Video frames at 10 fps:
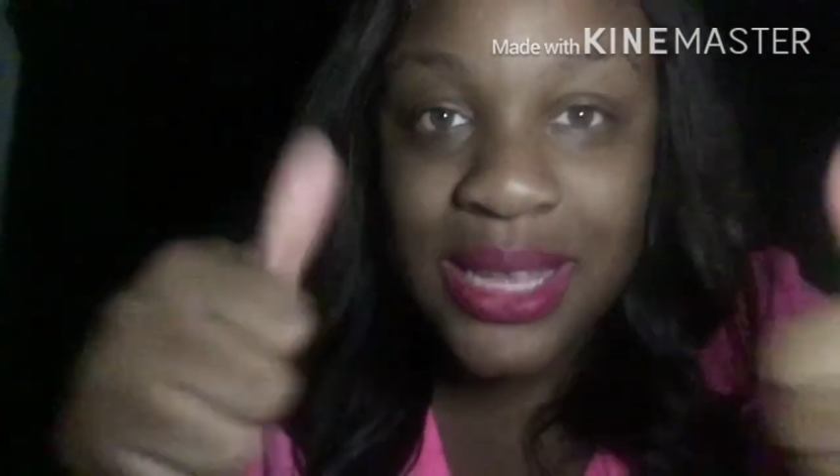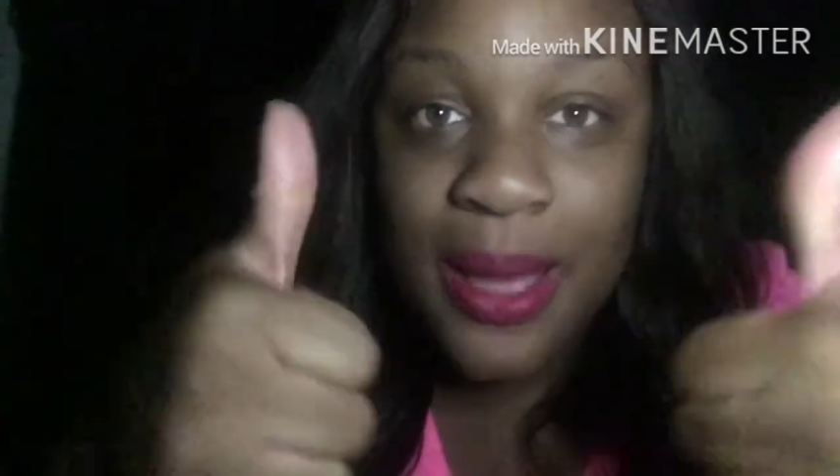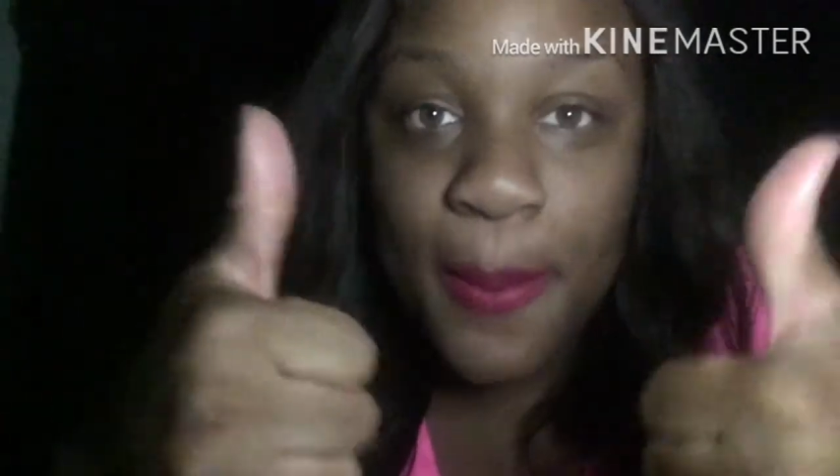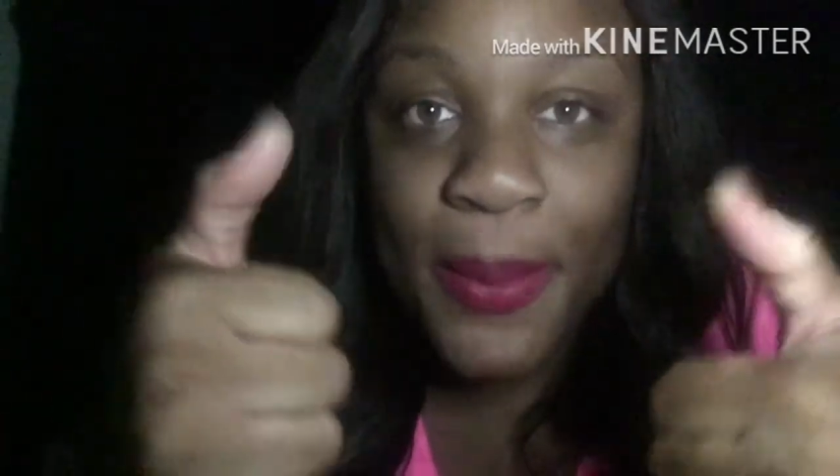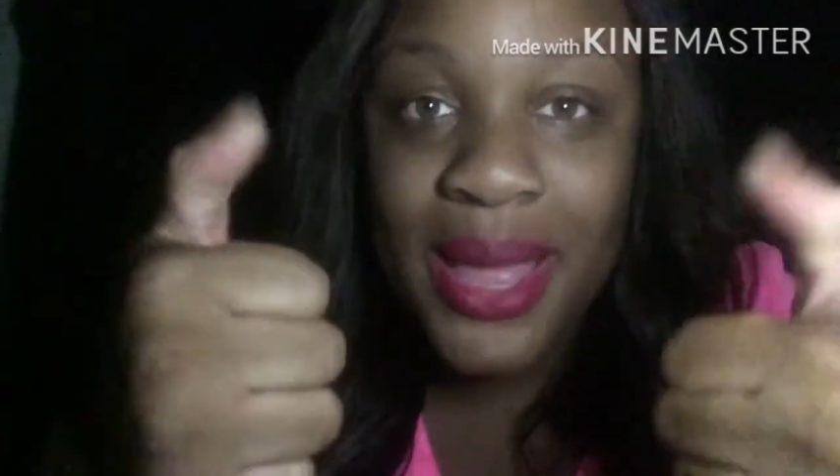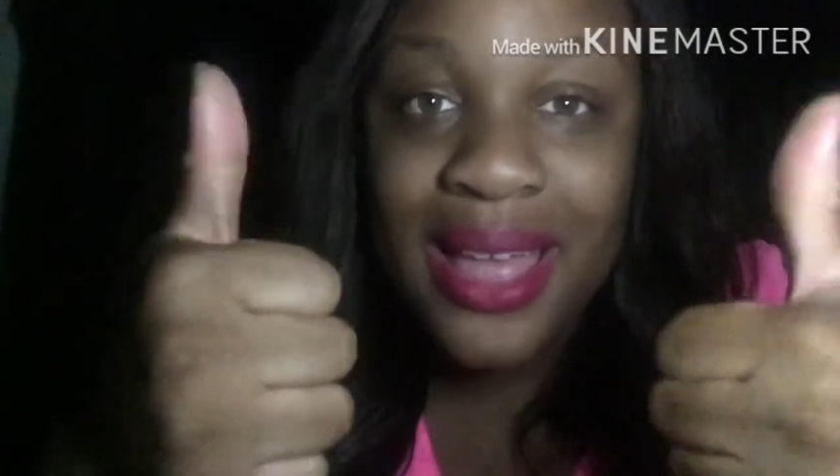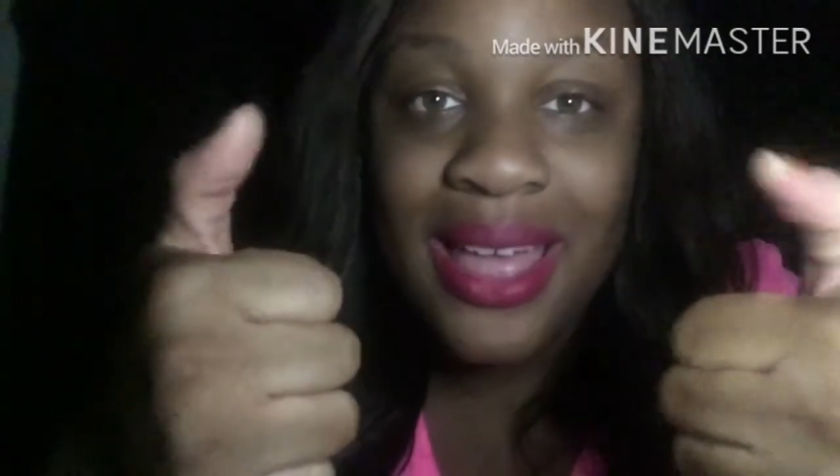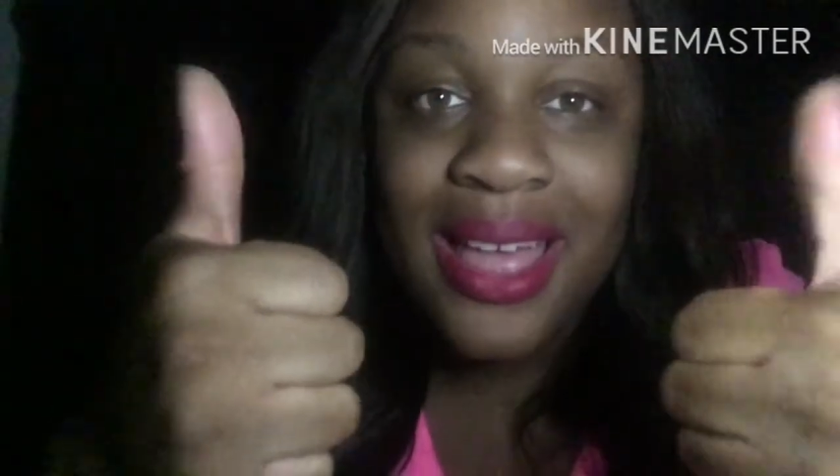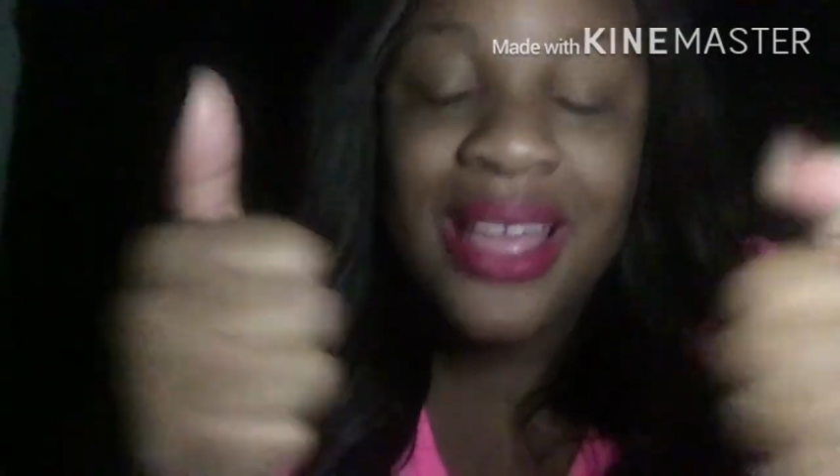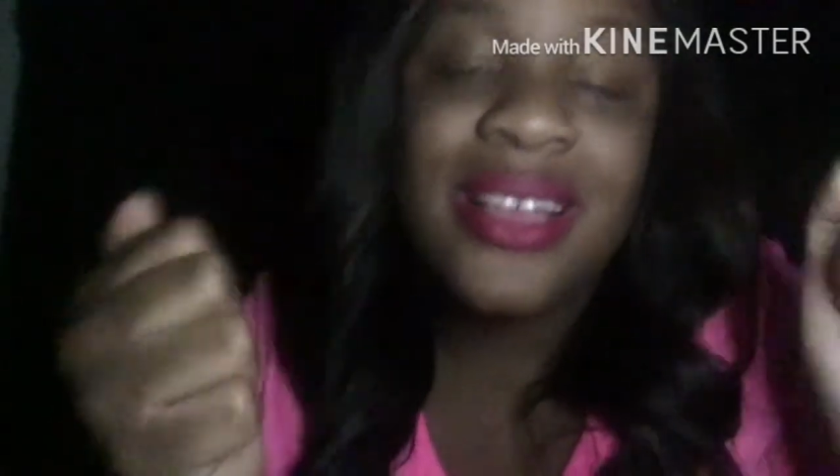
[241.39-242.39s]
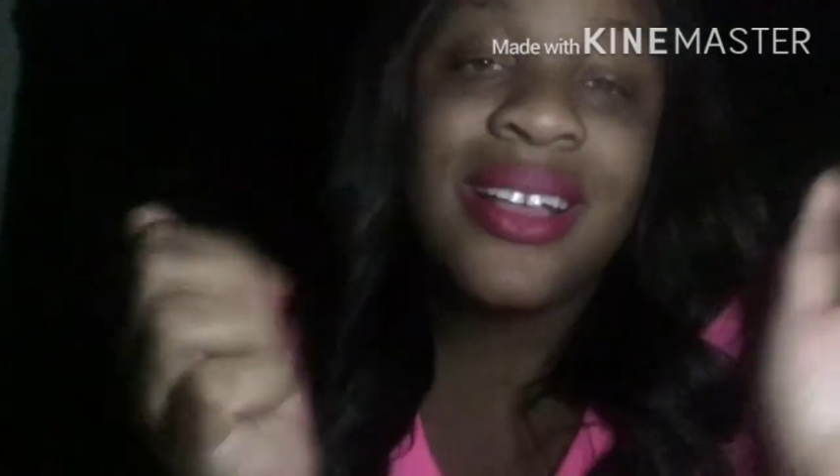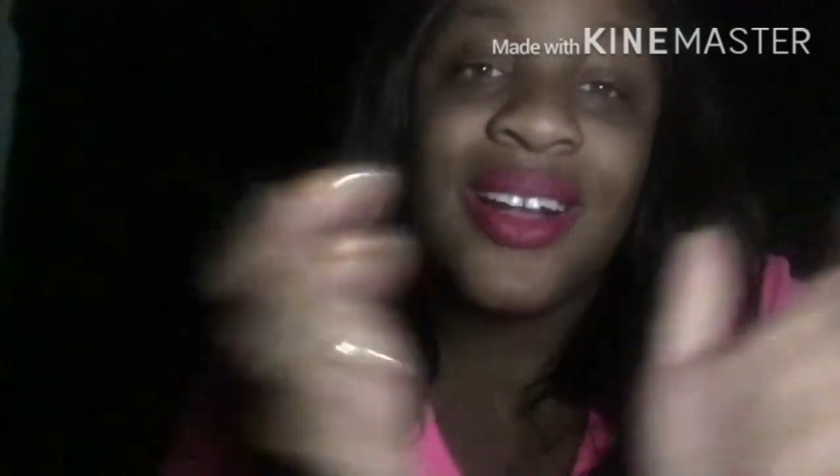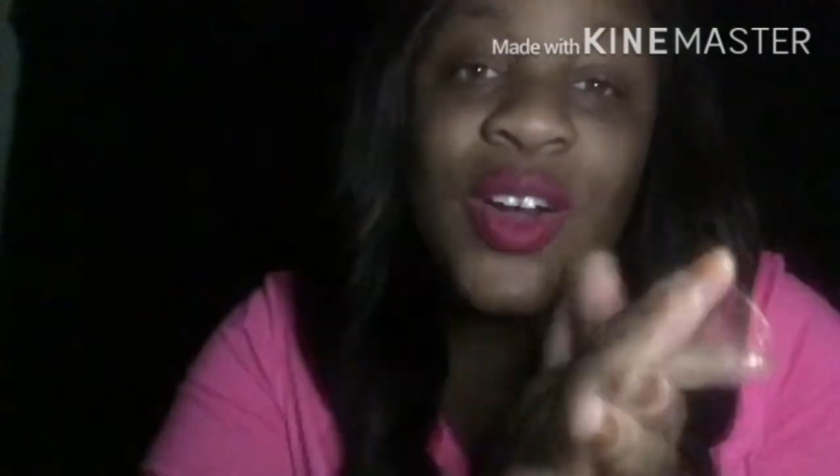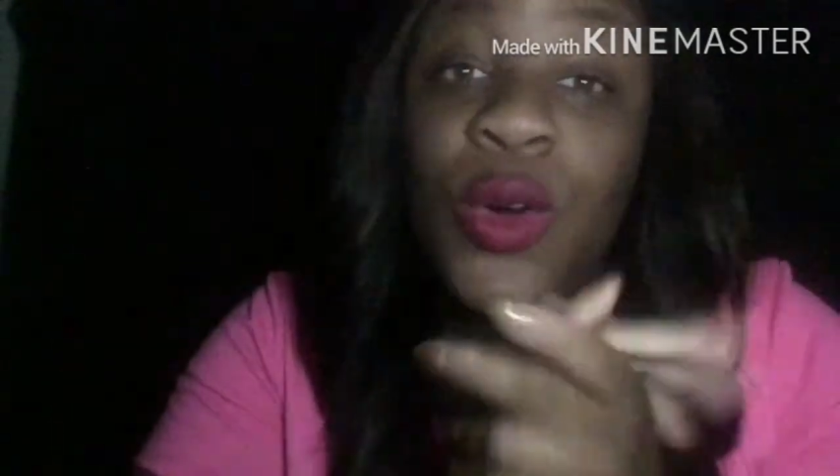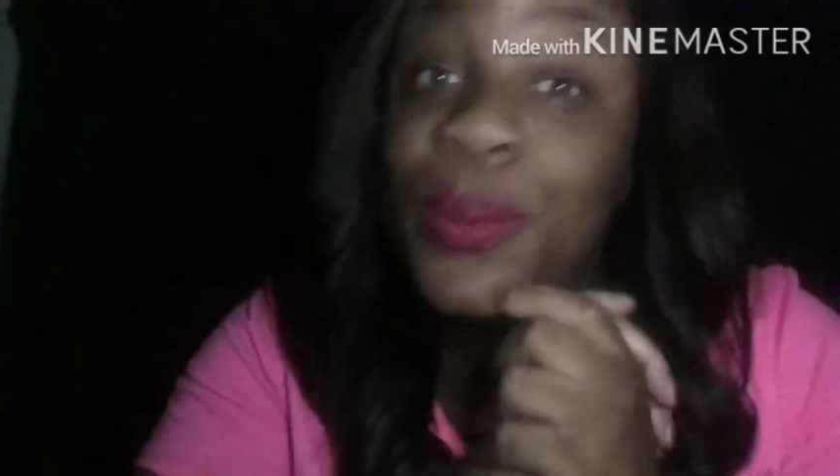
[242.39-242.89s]
up.
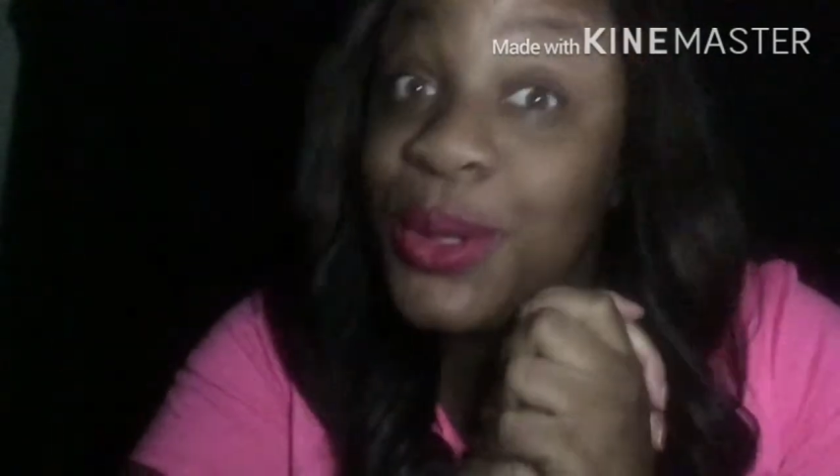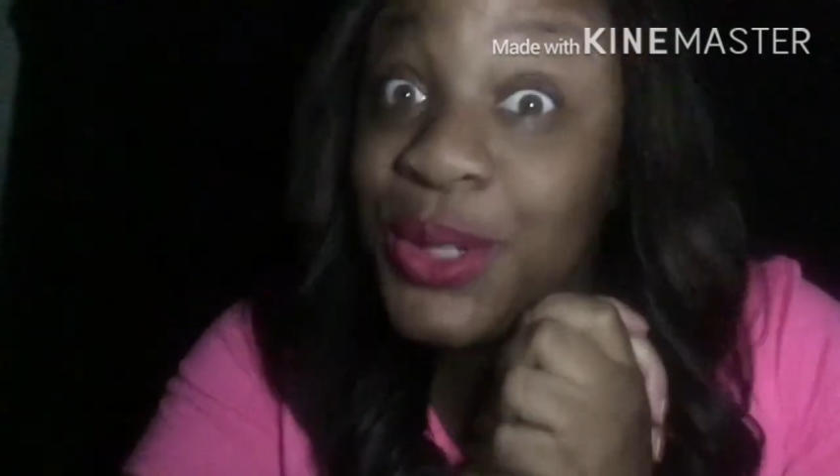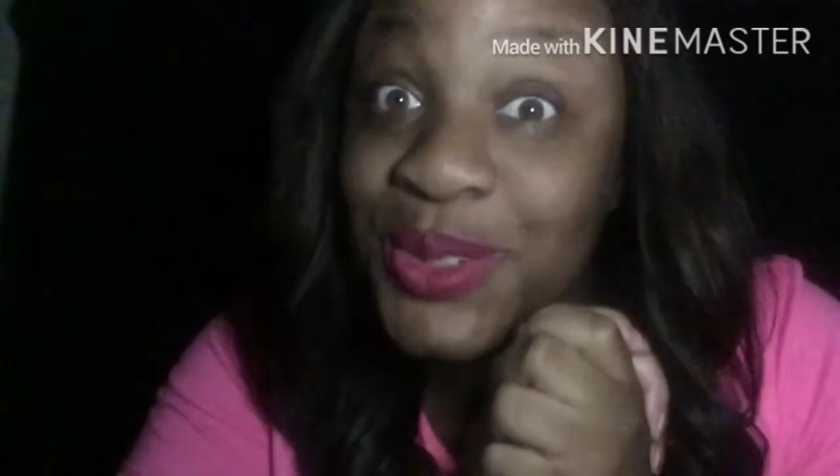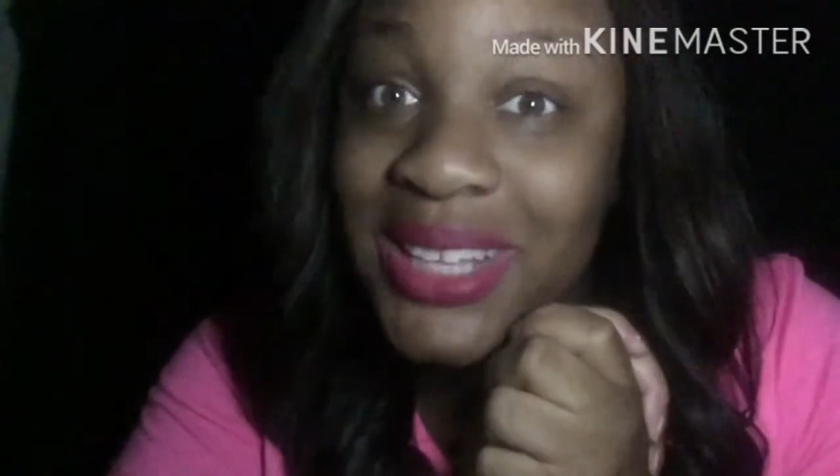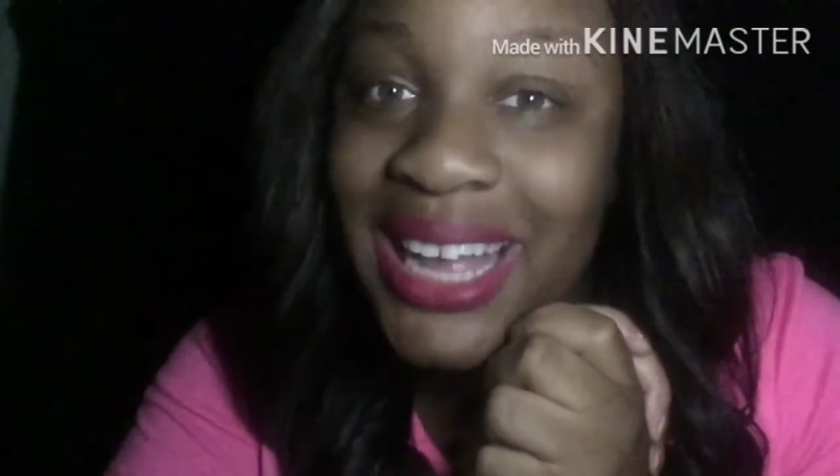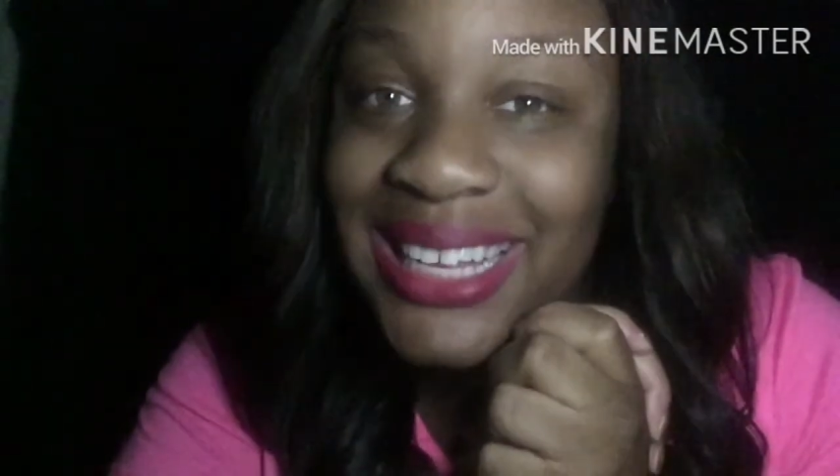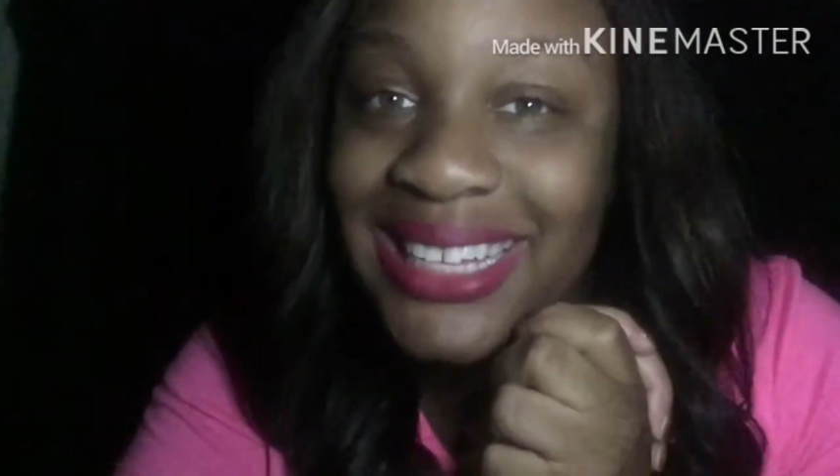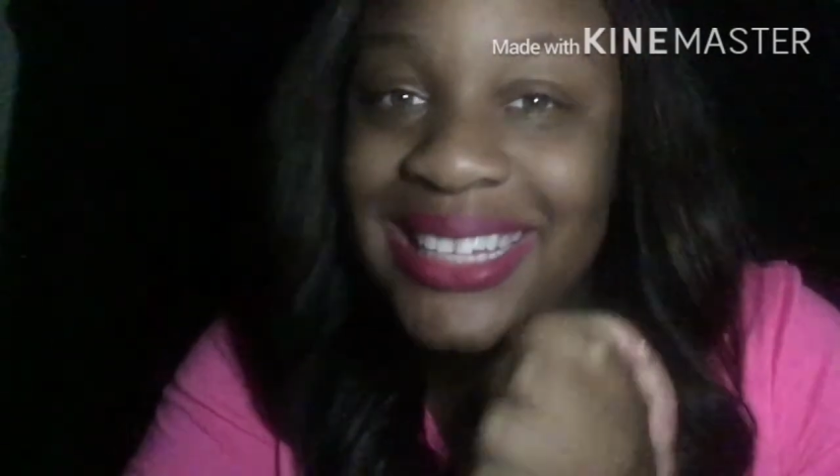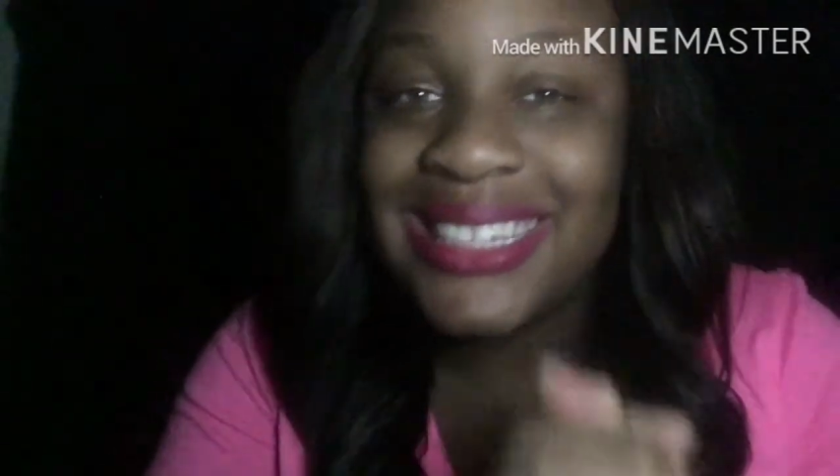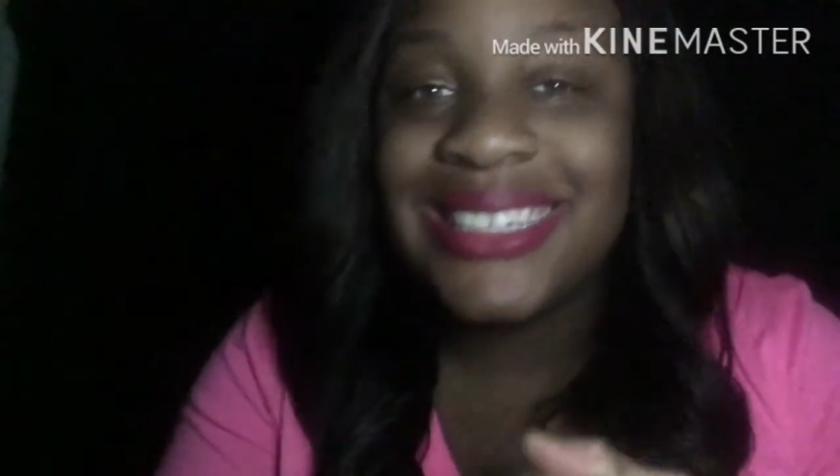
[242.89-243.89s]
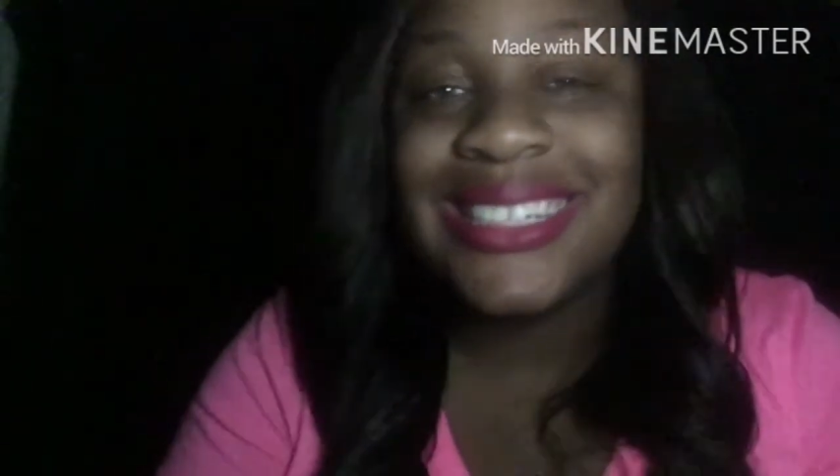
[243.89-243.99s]
Hope you do like it.